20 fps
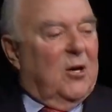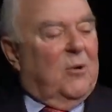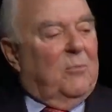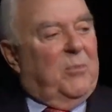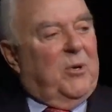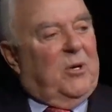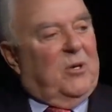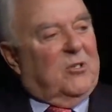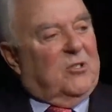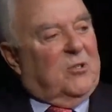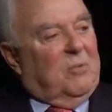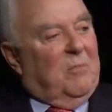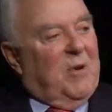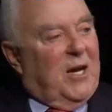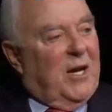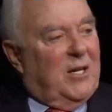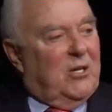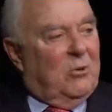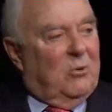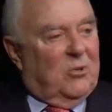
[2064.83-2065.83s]
because
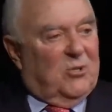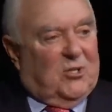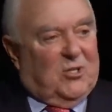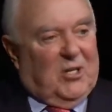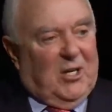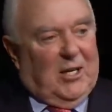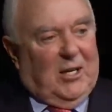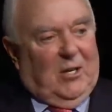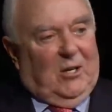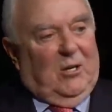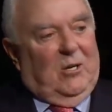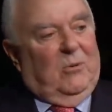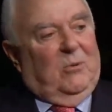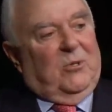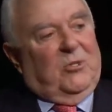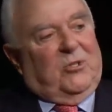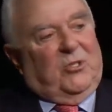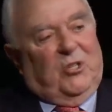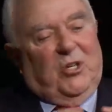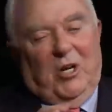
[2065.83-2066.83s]
Emanuel Celler, who
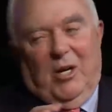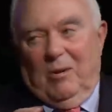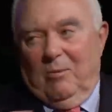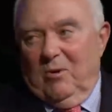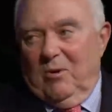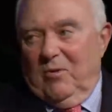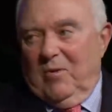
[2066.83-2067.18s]
was chairman